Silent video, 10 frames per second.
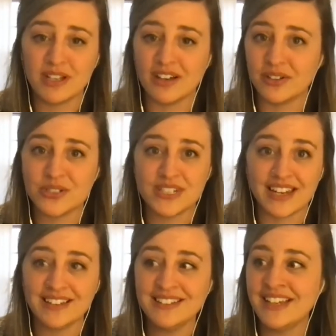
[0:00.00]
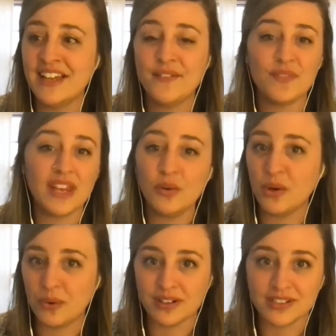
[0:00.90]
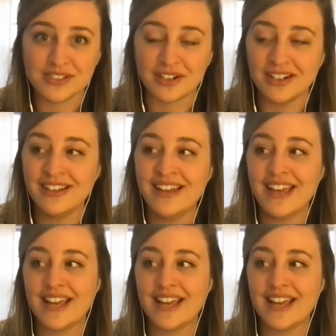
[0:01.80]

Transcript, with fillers: understand they don't know where to start.